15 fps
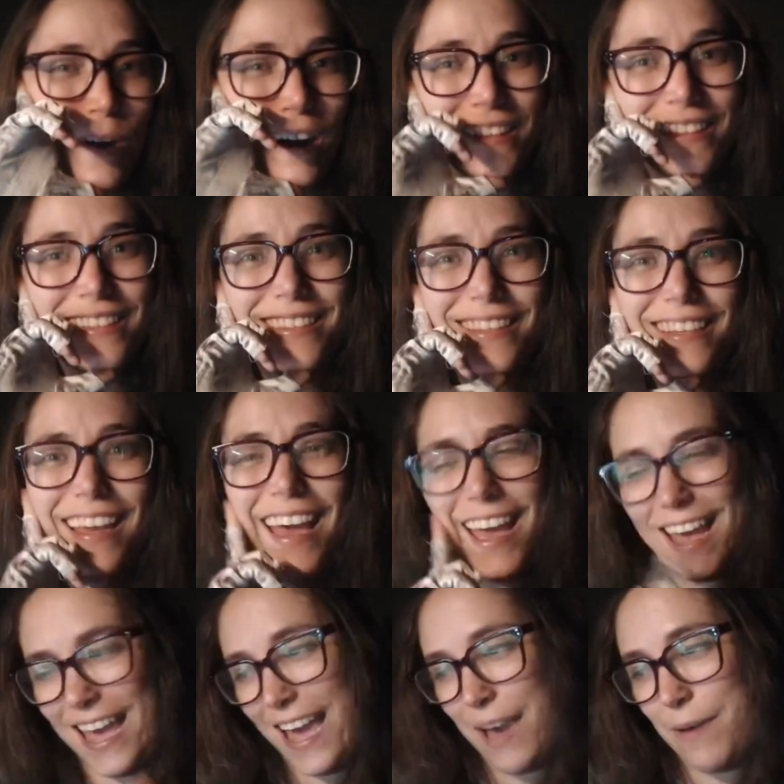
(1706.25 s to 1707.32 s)
what's
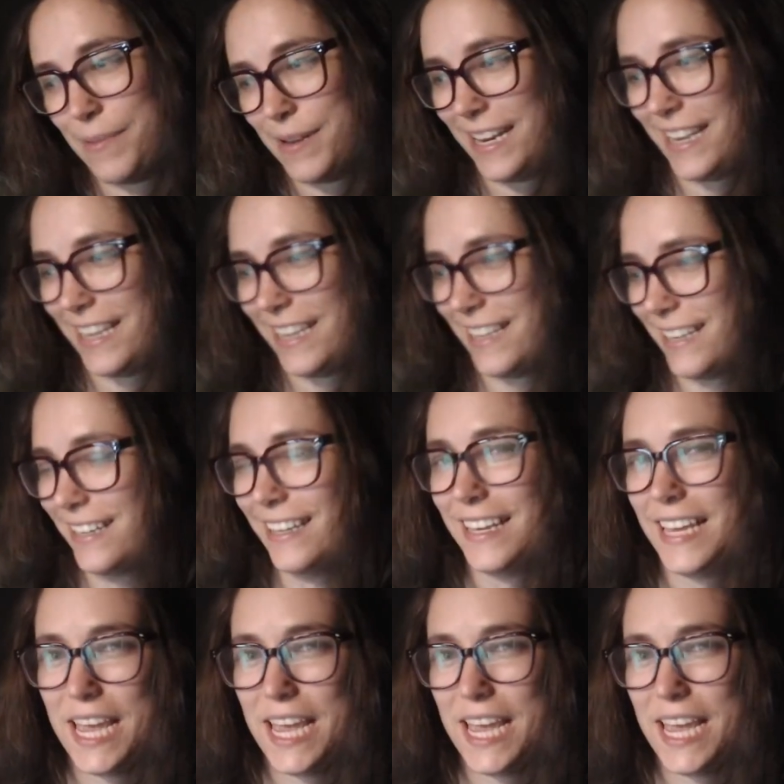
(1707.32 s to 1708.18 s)
happening